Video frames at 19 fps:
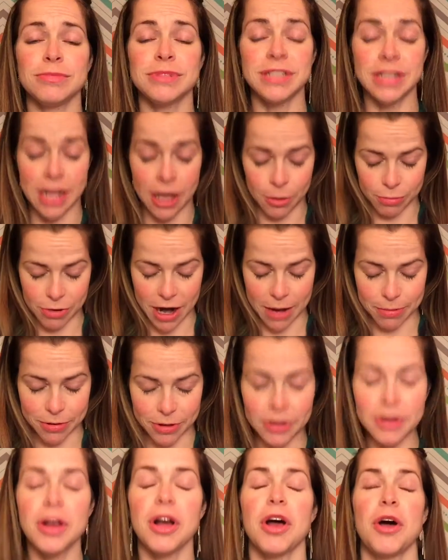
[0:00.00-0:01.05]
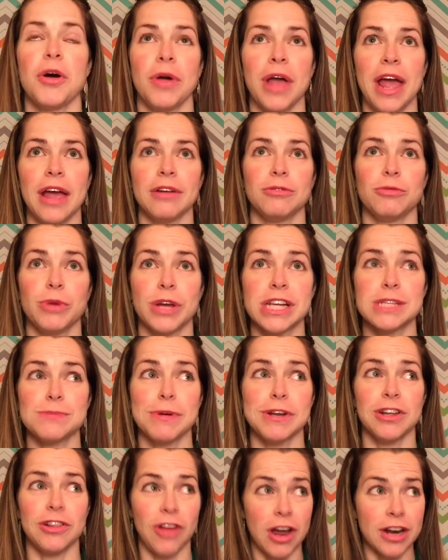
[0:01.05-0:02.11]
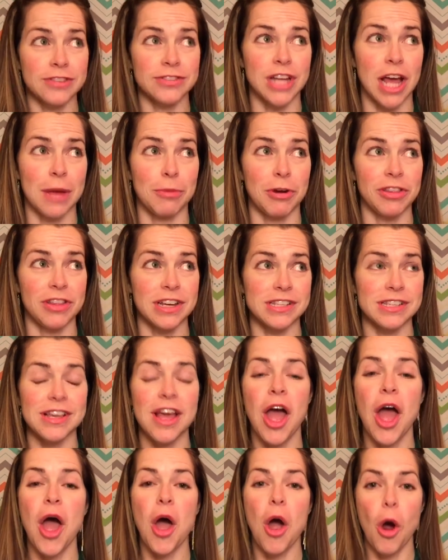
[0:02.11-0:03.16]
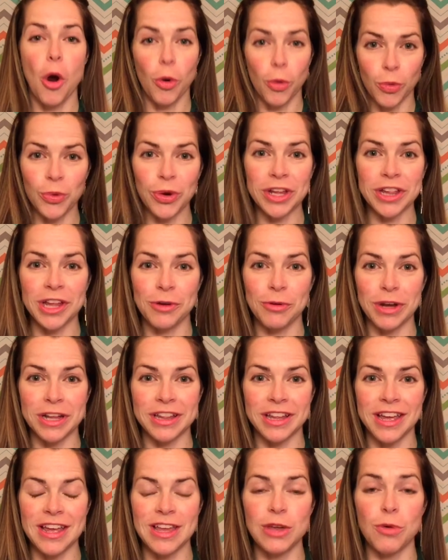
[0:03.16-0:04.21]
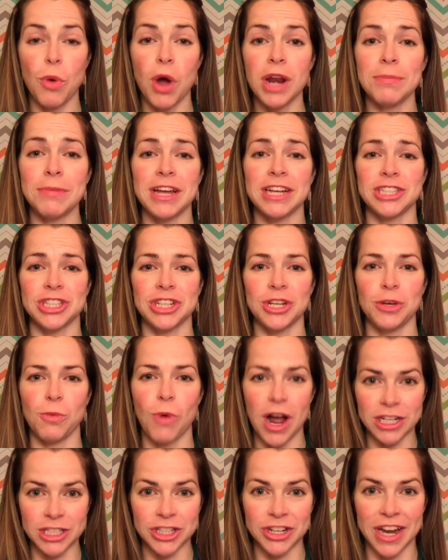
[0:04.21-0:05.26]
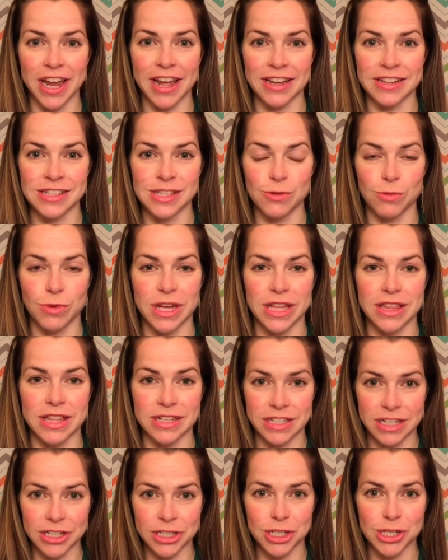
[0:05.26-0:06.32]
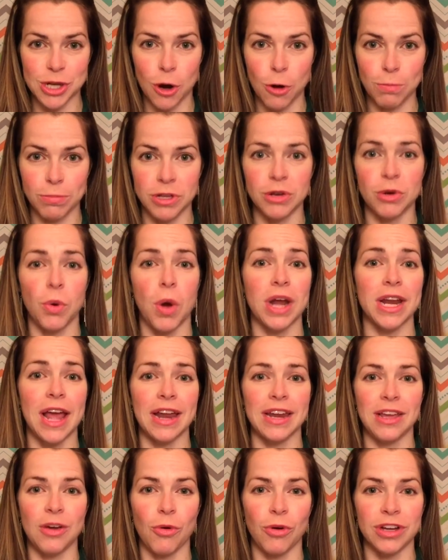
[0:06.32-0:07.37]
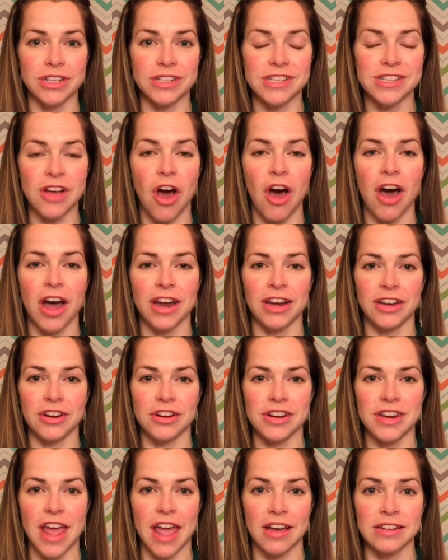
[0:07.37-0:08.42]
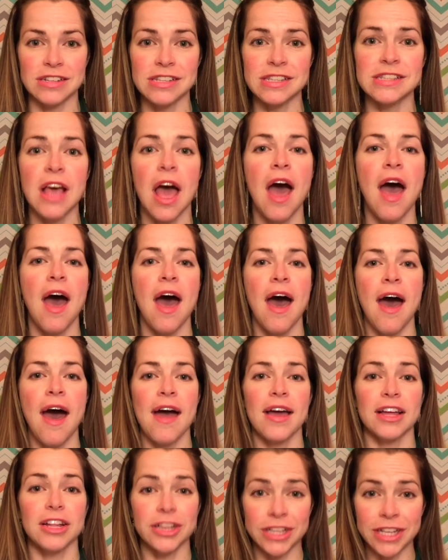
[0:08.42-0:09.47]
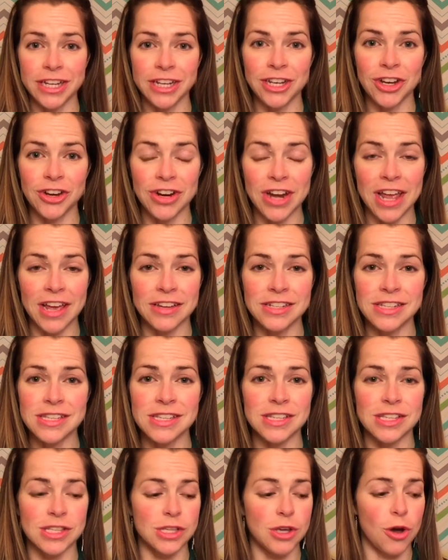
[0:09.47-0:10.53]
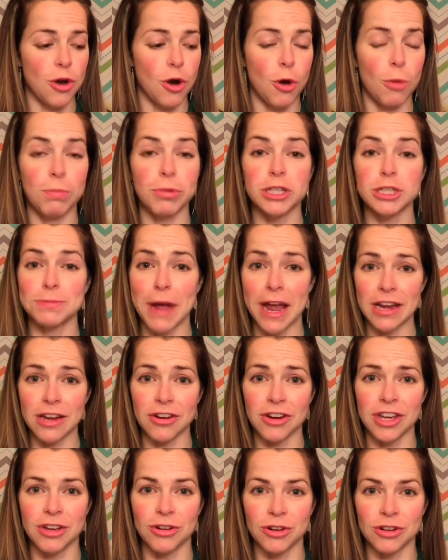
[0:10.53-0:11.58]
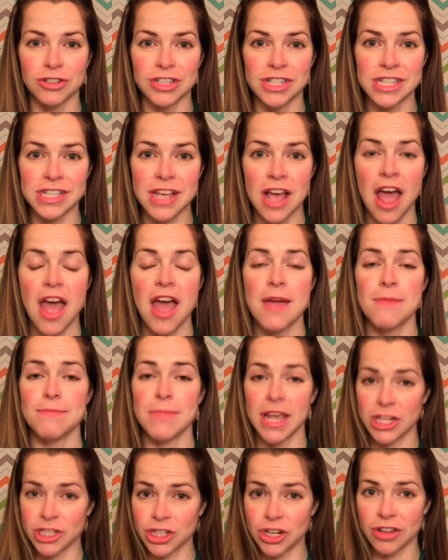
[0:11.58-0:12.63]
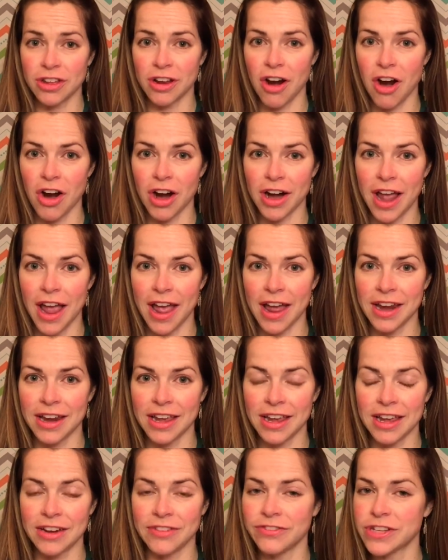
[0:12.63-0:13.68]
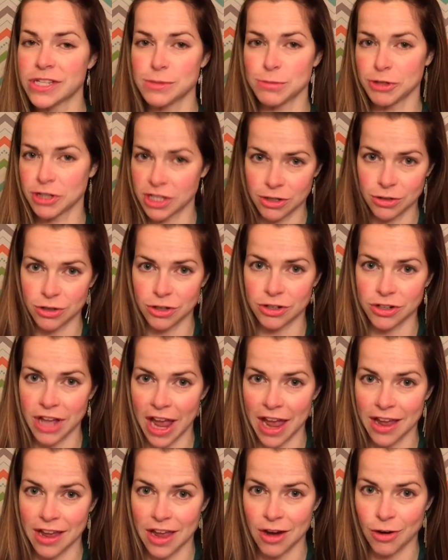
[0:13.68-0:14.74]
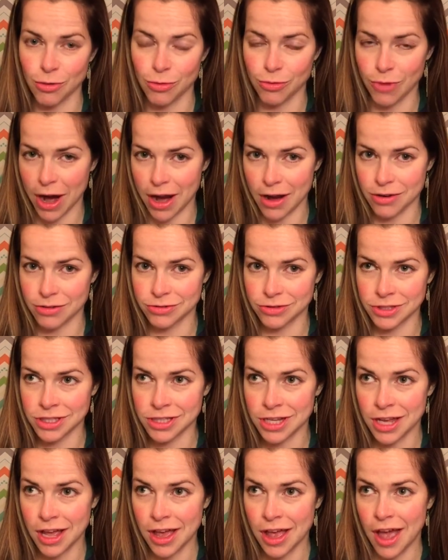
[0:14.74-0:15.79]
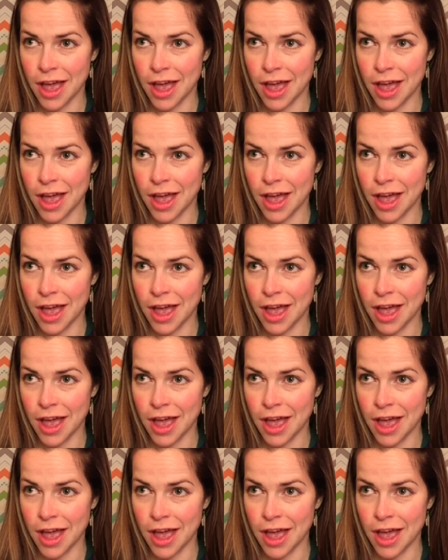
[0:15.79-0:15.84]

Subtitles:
nail prep. Okay, we can spend a lot of time on this. Really quickly, you want to make sure you wash your hands with dish soap. You don't want any oils on your nails. Clean your nails, so push back your cuticles. Make sure there aren't any invisible cuticle hanging around.